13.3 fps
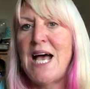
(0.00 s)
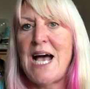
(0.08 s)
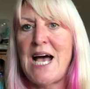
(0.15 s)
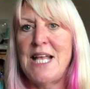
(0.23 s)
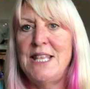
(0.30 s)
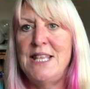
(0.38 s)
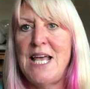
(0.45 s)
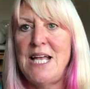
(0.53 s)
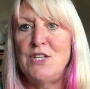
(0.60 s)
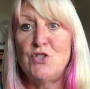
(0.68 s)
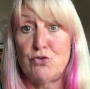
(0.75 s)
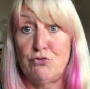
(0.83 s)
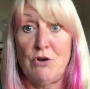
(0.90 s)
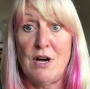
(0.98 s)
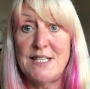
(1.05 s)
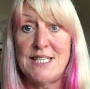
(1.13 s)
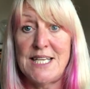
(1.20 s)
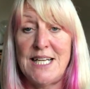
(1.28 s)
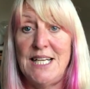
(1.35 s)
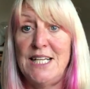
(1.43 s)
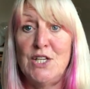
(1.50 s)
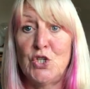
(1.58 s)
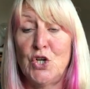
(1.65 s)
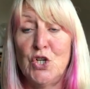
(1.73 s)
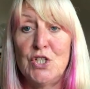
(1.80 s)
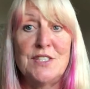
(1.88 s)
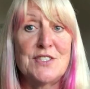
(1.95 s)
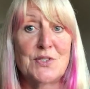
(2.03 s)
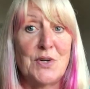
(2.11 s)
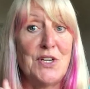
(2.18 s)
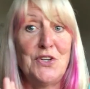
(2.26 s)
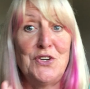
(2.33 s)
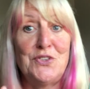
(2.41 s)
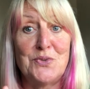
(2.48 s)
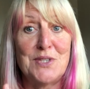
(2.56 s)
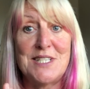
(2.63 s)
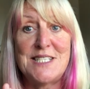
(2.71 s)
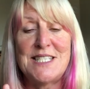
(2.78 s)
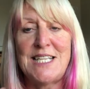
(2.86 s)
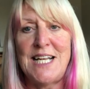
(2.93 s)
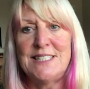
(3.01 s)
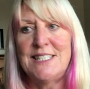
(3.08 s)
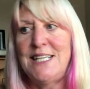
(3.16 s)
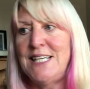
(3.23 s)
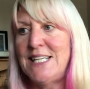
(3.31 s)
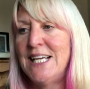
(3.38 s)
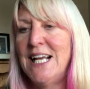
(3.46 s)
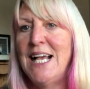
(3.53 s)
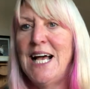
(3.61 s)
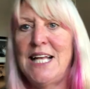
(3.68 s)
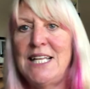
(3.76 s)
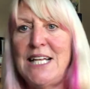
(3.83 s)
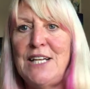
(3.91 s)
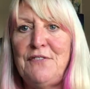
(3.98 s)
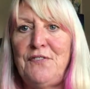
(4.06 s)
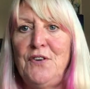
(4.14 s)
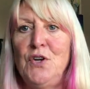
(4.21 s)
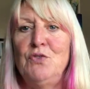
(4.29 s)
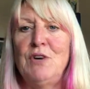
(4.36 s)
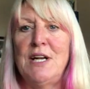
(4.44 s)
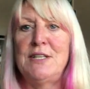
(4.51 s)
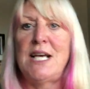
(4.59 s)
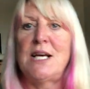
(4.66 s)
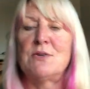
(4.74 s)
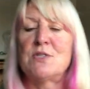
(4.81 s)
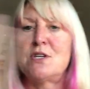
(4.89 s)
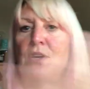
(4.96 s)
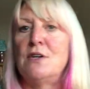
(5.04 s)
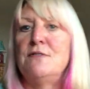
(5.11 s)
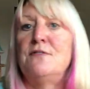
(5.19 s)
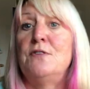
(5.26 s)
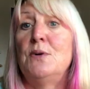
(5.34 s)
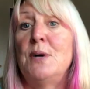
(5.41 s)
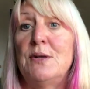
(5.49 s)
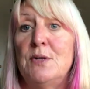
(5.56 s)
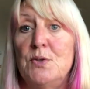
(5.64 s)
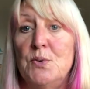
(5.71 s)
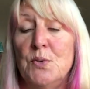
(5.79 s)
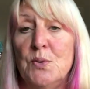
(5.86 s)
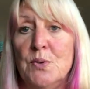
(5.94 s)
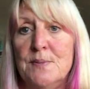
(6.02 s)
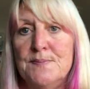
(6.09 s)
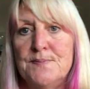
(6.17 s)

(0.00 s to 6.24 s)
and then tried to get in and couldn't, so I heard all this static, and then it flew around the outside and flew out the door.